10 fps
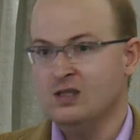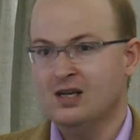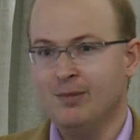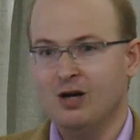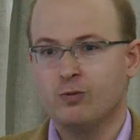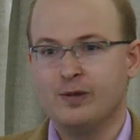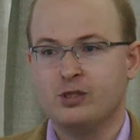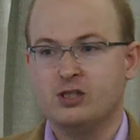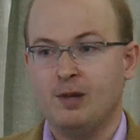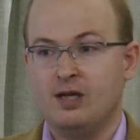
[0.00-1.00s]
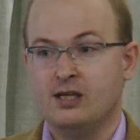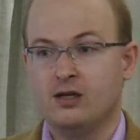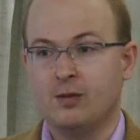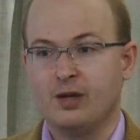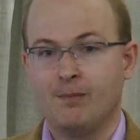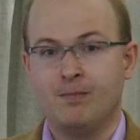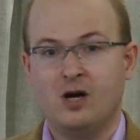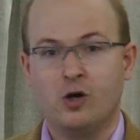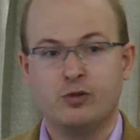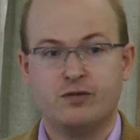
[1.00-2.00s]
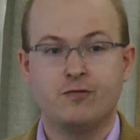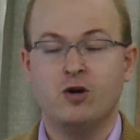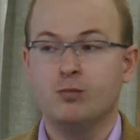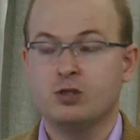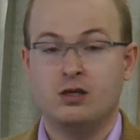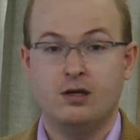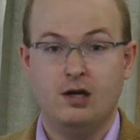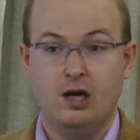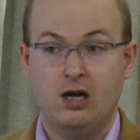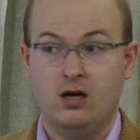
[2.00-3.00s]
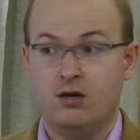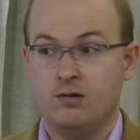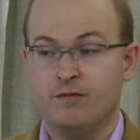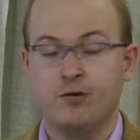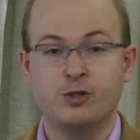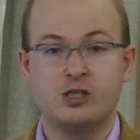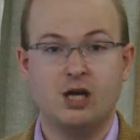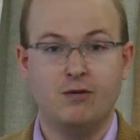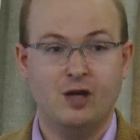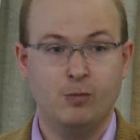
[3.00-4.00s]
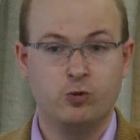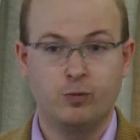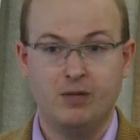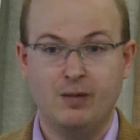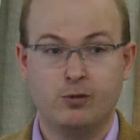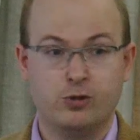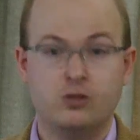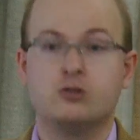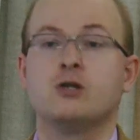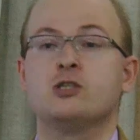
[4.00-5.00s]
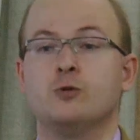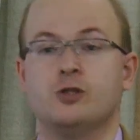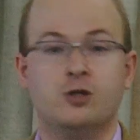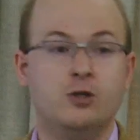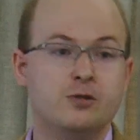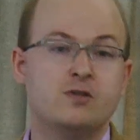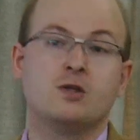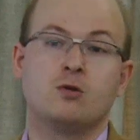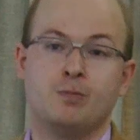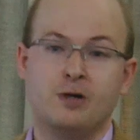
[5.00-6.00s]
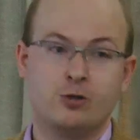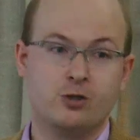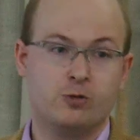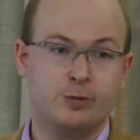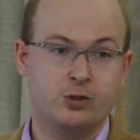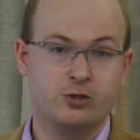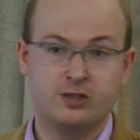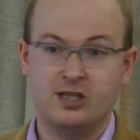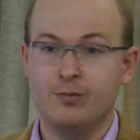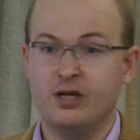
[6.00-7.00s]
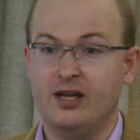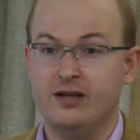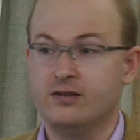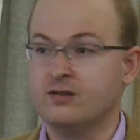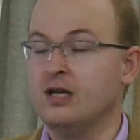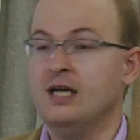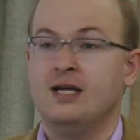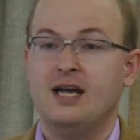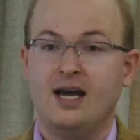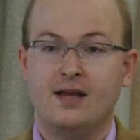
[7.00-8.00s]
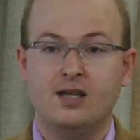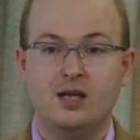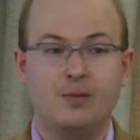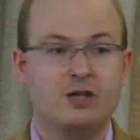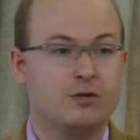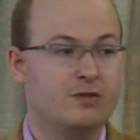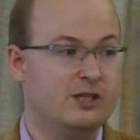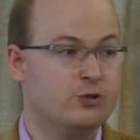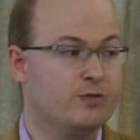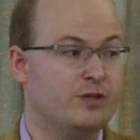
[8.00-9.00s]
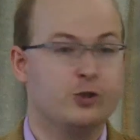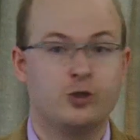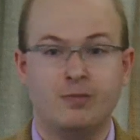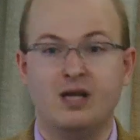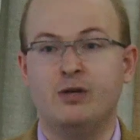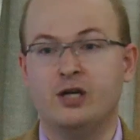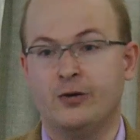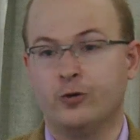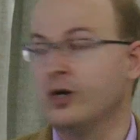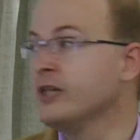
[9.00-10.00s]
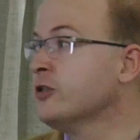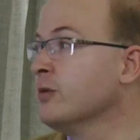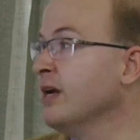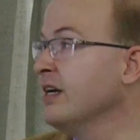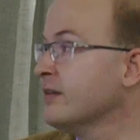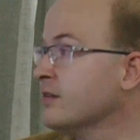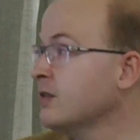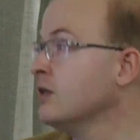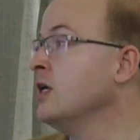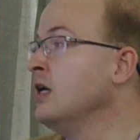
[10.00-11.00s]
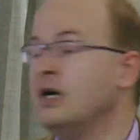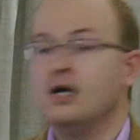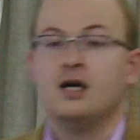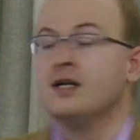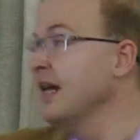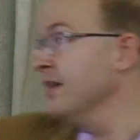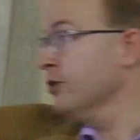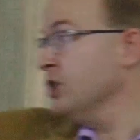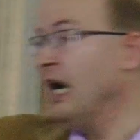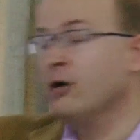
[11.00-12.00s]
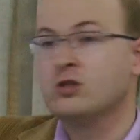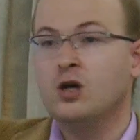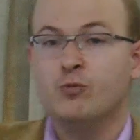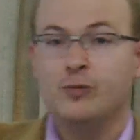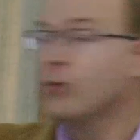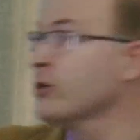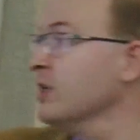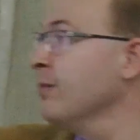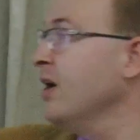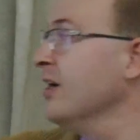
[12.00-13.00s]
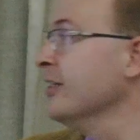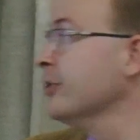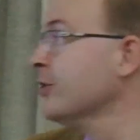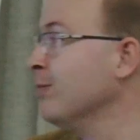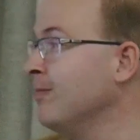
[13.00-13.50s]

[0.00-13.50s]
about women's economic empowerment from the self-help group members. So as a result, the comparison group is contaminated and the impact of the intervention may be underestimated. Then there's outcome reporting bias,